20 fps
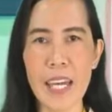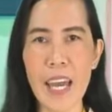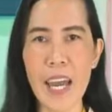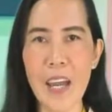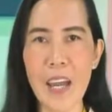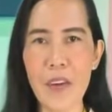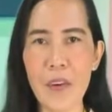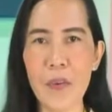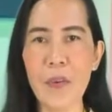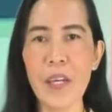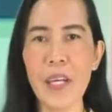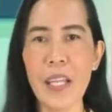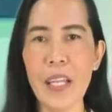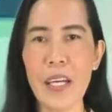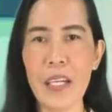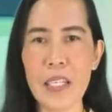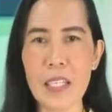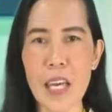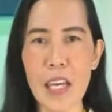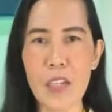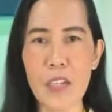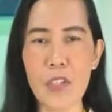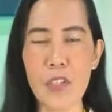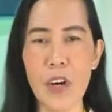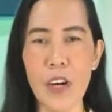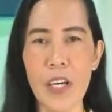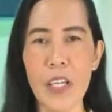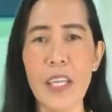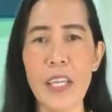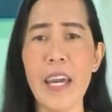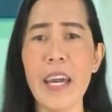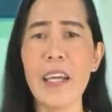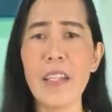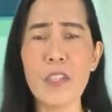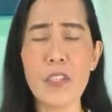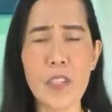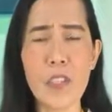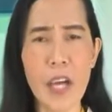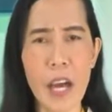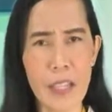and relaxation and
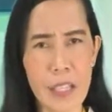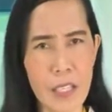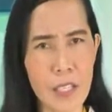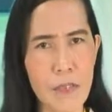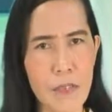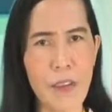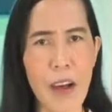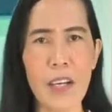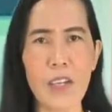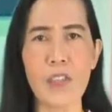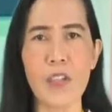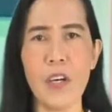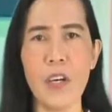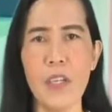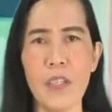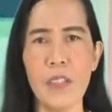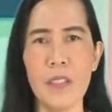satisfaction.